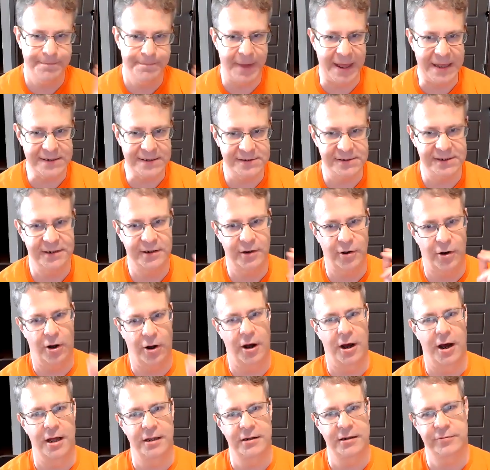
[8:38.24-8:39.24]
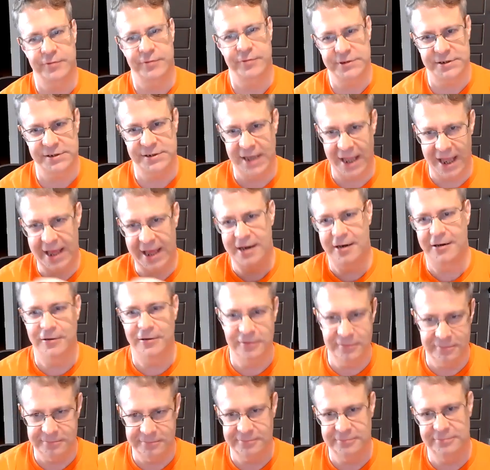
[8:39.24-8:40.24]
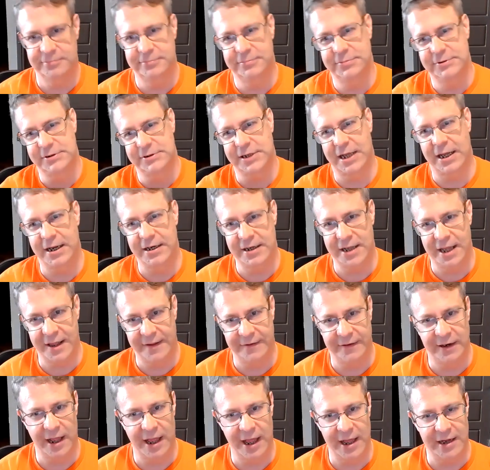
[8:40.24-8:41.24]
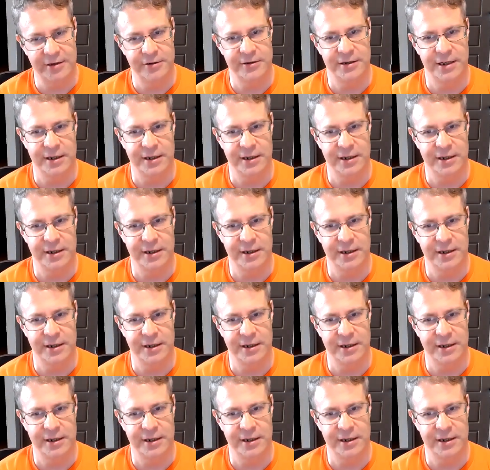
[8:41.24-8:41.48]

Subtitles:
basic auth, which is a header. It's kind of header.